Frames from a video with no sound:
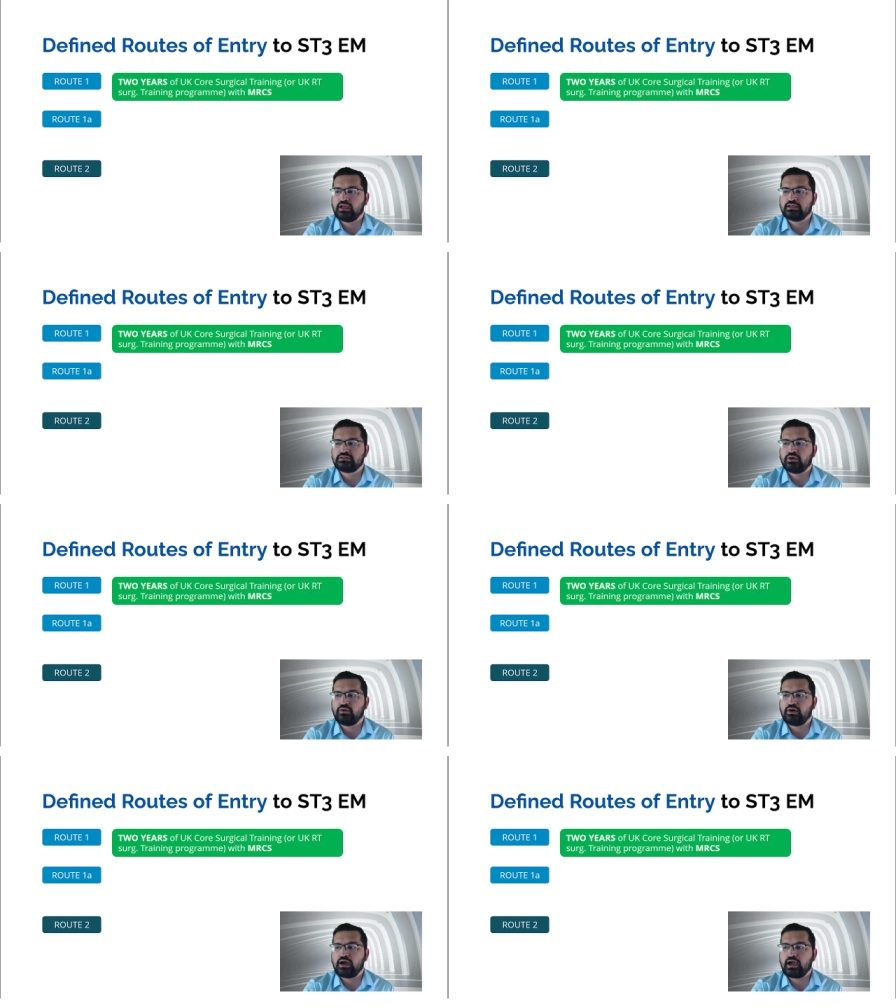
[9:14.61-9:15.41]

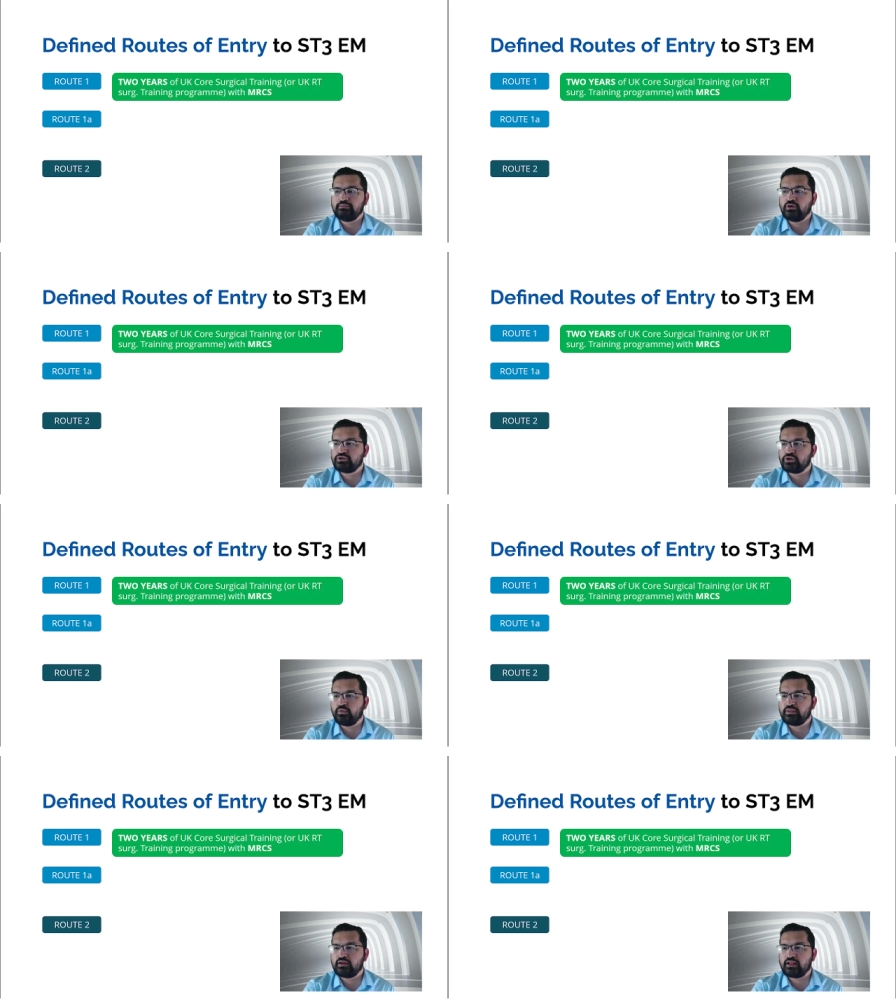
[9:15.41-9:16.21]
So I'm not sure
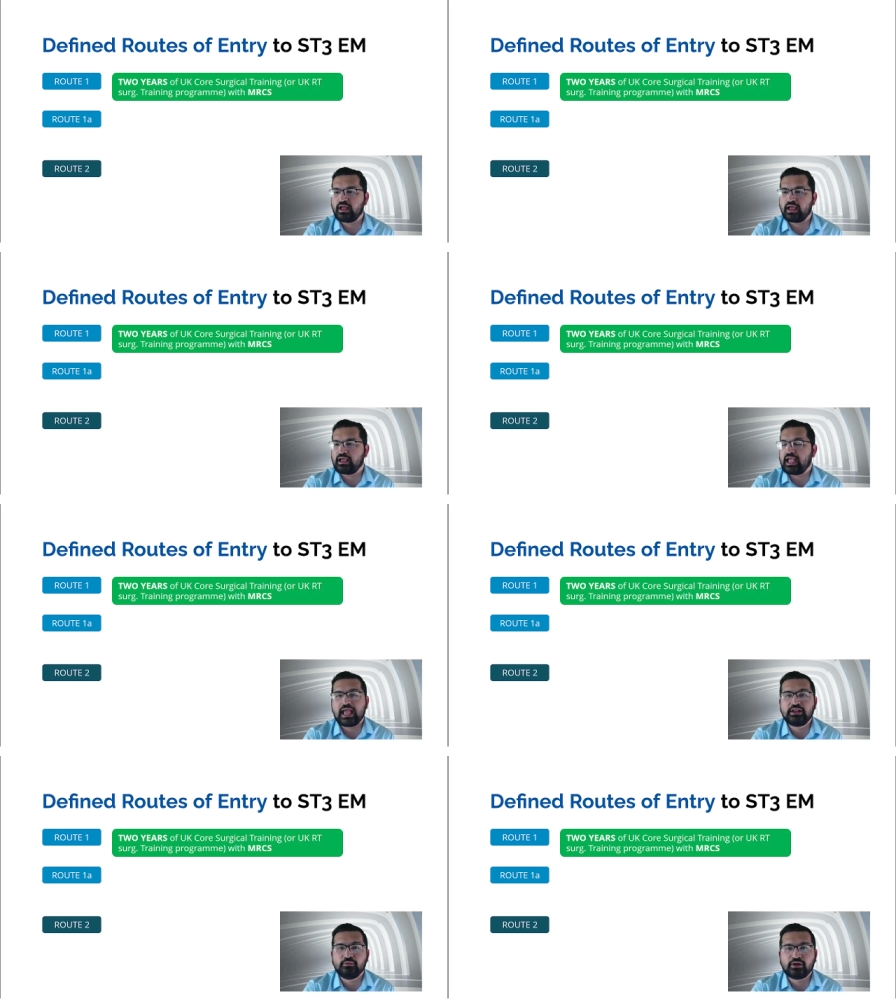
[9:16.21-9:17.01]
whether anyone